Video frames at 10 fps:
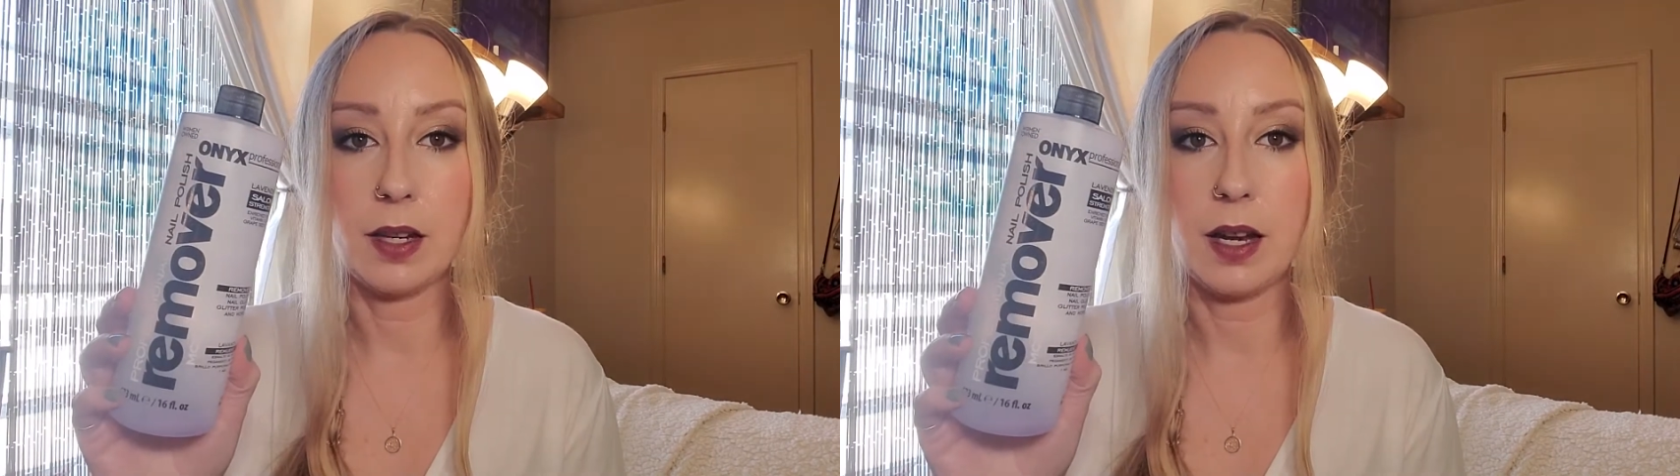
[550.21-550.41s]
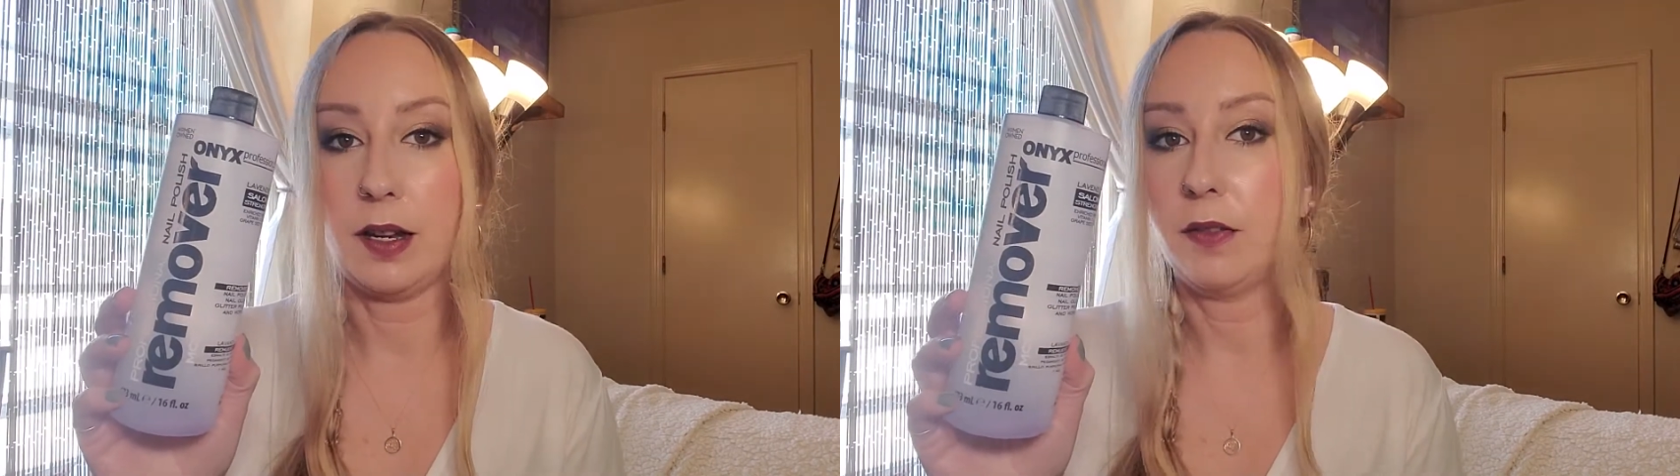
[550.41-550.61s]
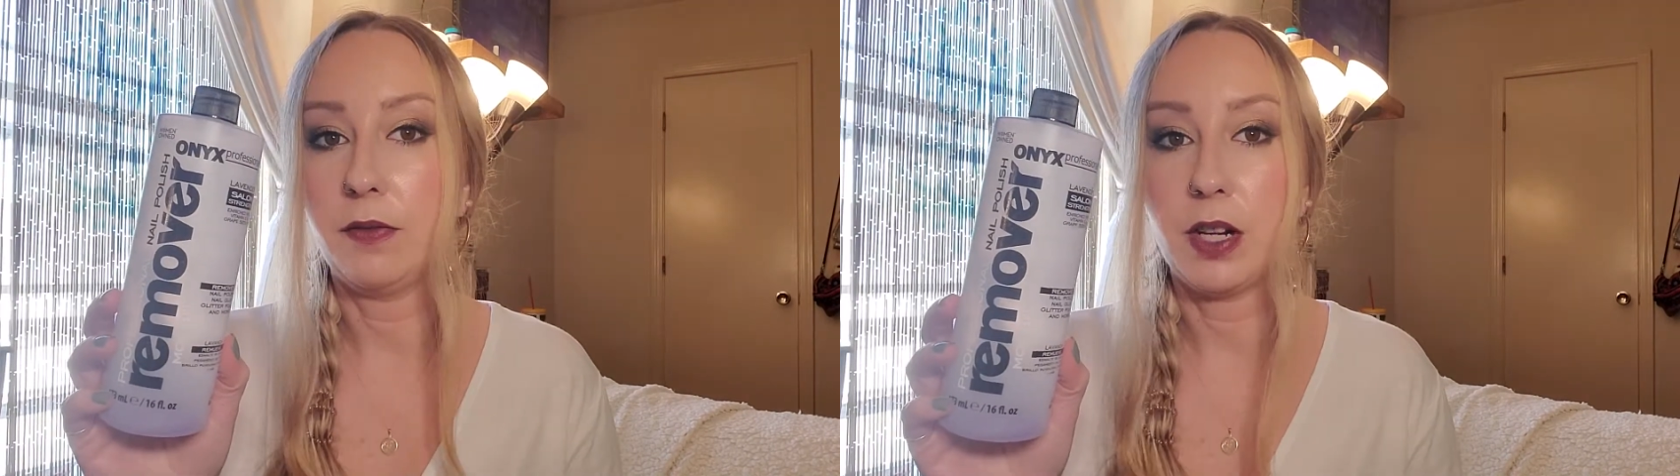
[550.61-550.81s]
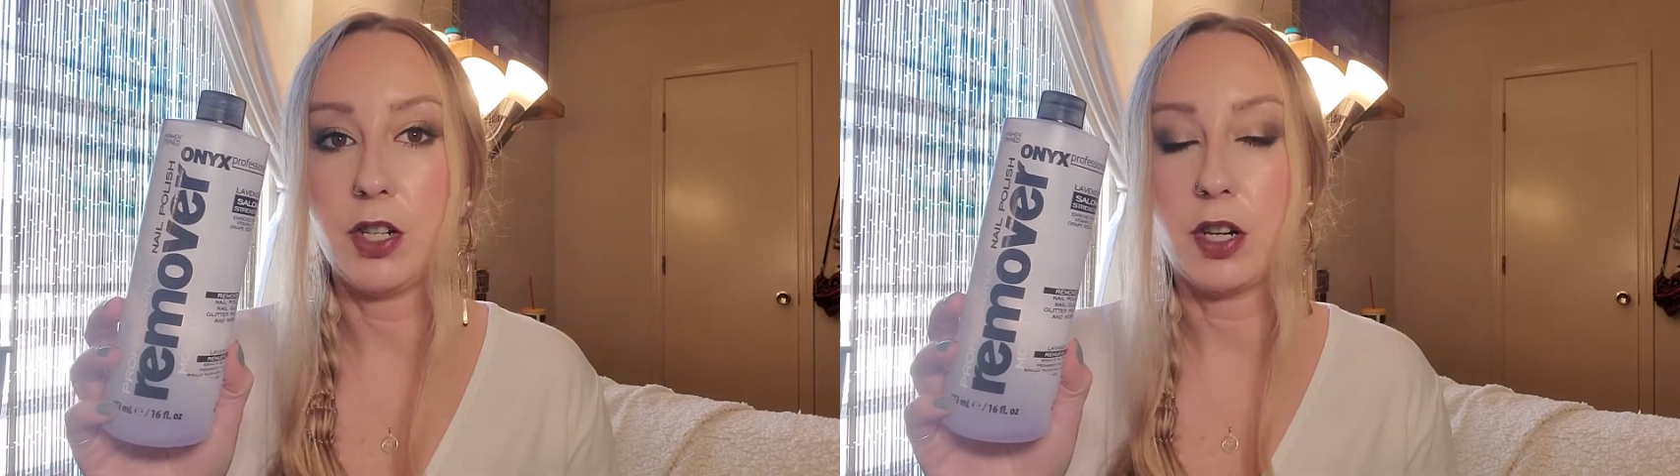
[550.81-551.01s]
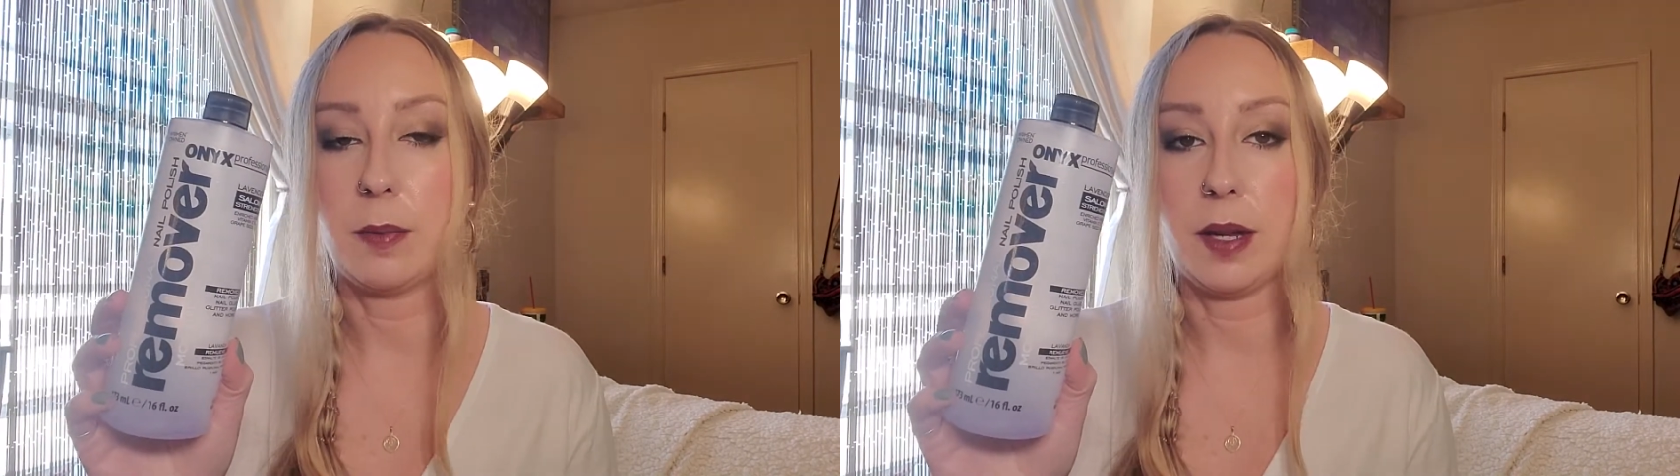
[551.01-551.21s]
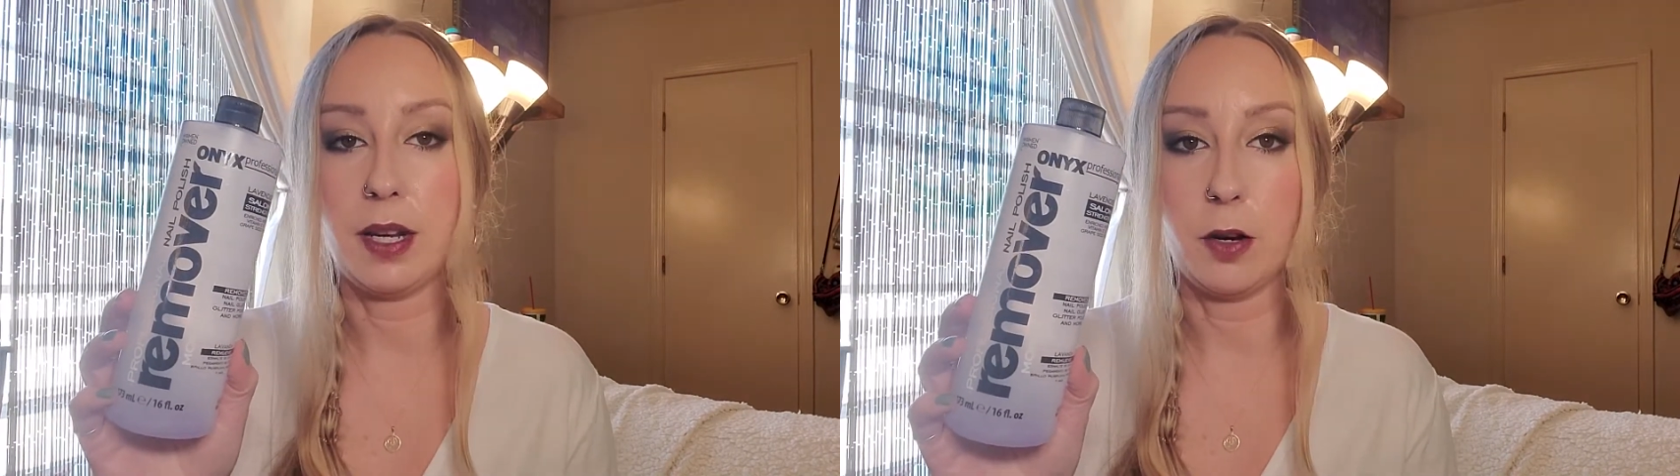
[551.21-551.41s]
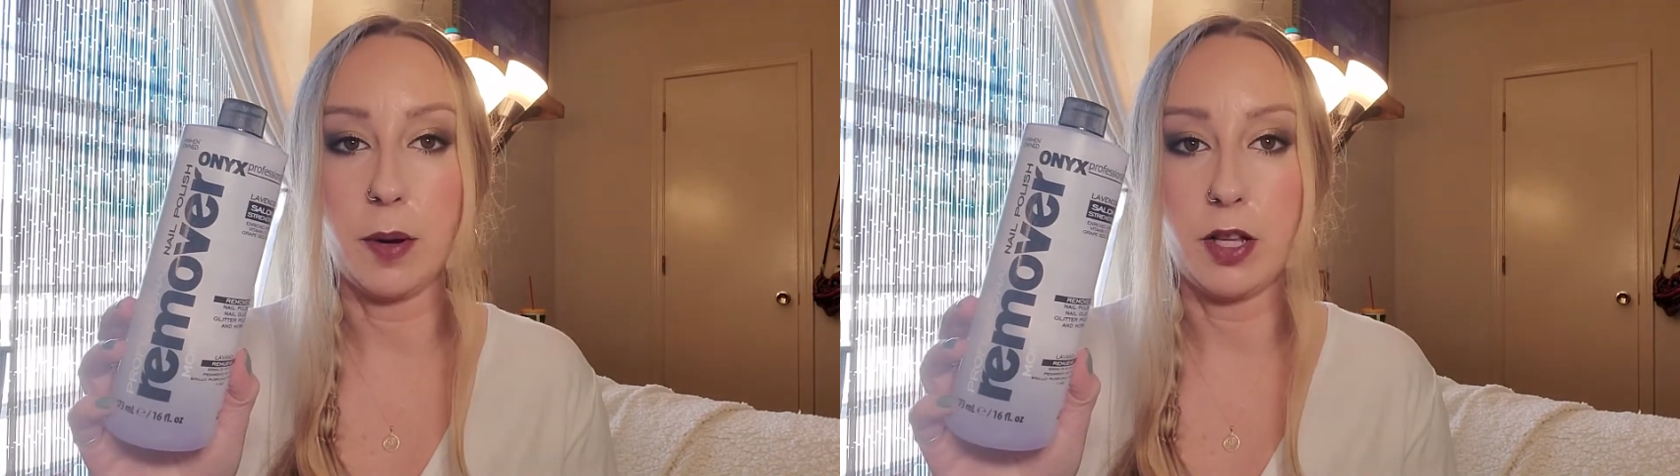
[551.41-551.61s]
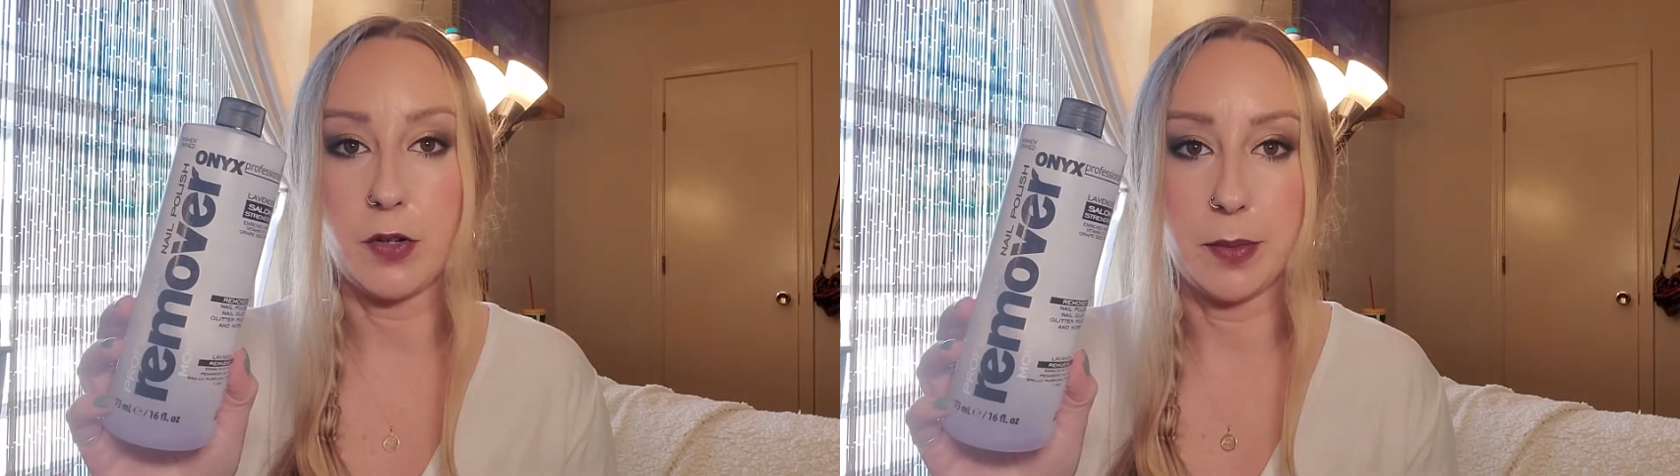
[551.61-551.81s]
I finished up a nail
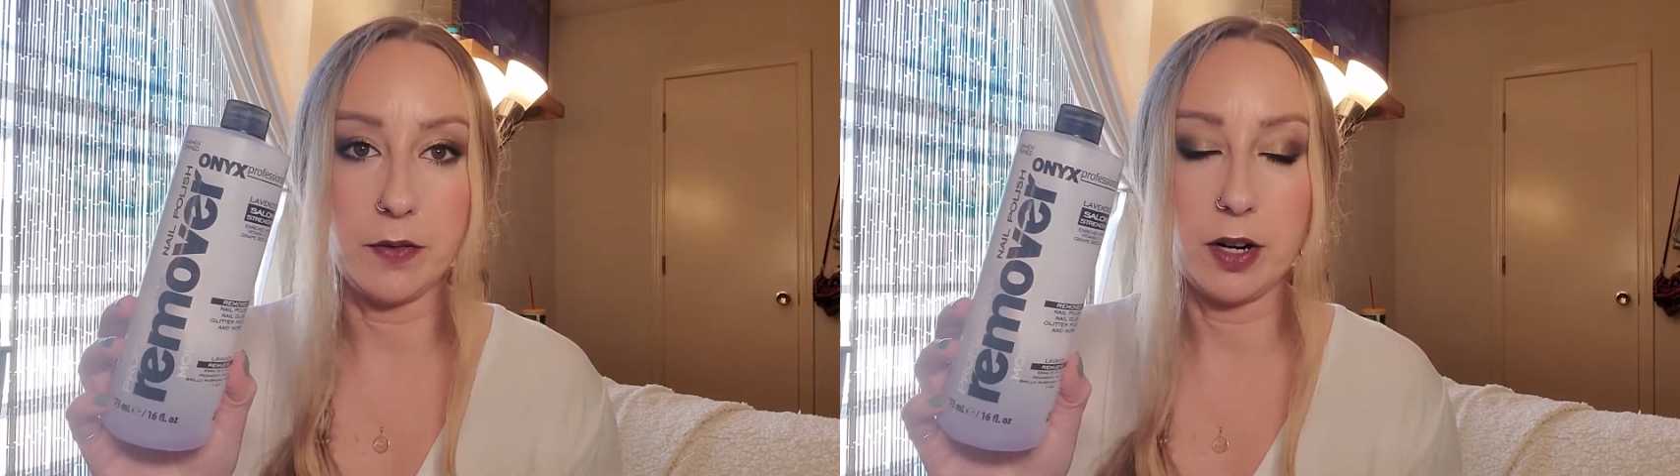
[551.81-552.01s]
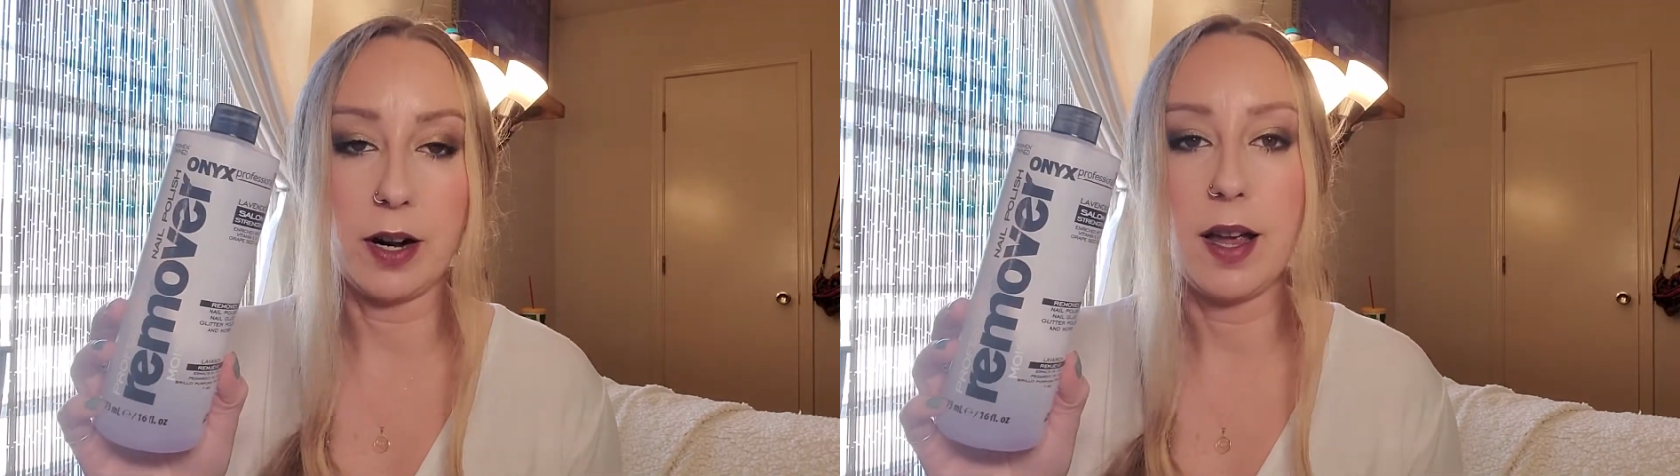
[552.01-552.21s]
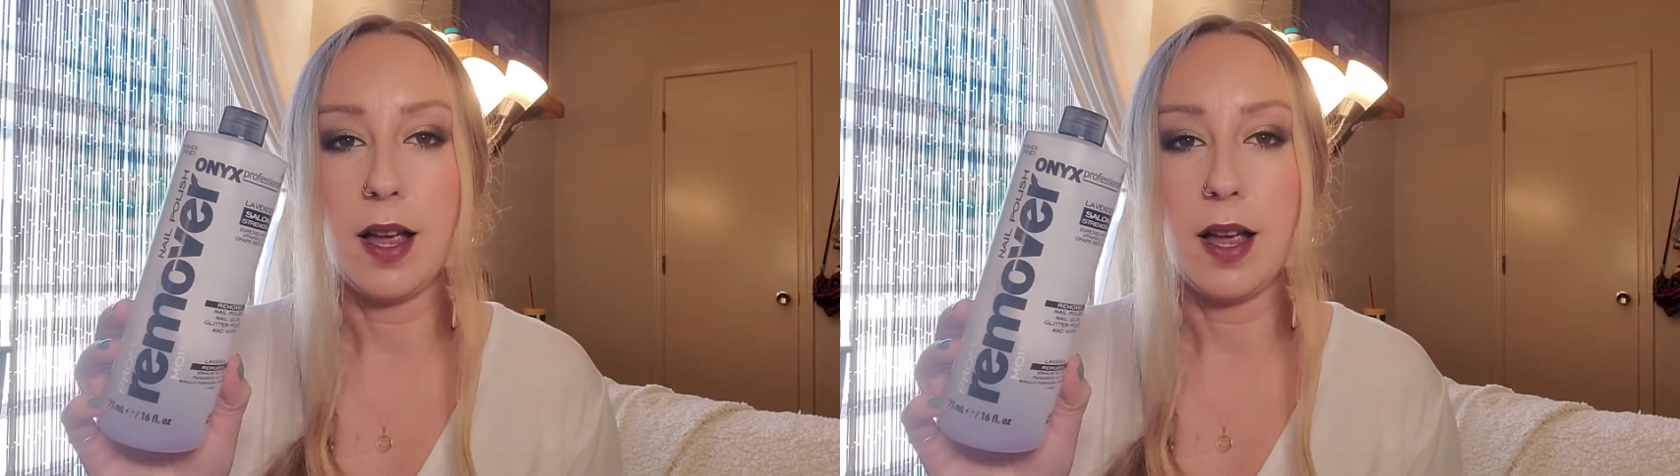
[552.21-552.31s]
polish remover.